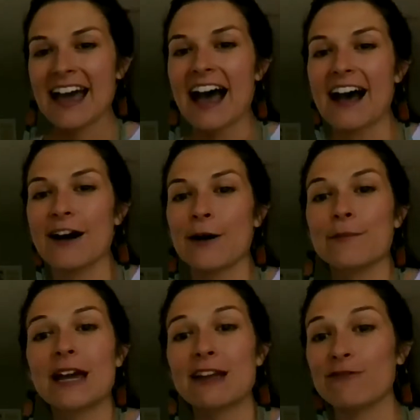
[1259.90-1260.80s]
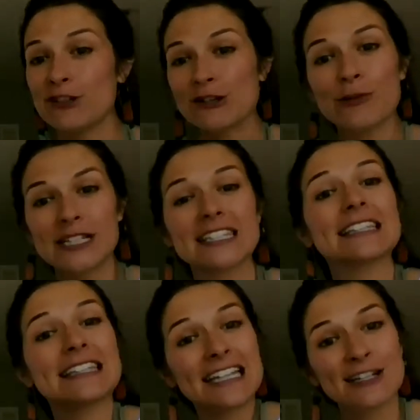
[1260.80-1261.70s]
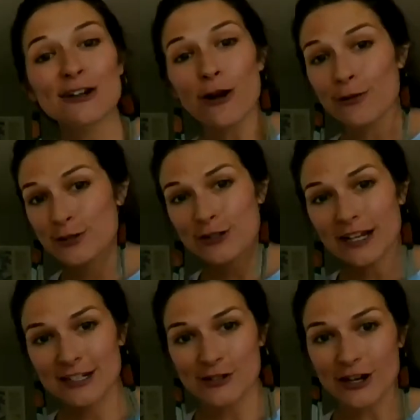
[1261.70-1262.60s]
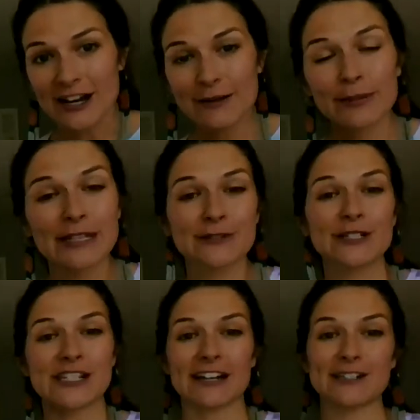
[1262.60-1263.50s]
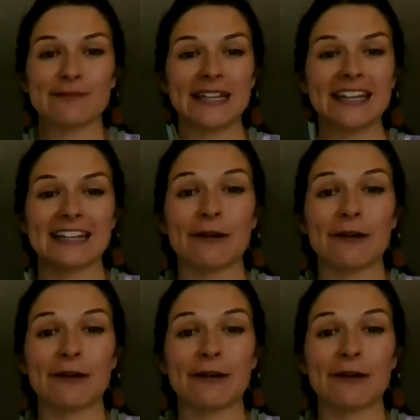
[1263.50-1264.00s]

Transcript: Um, if you want to lead your own directed drawing, please reach out to me and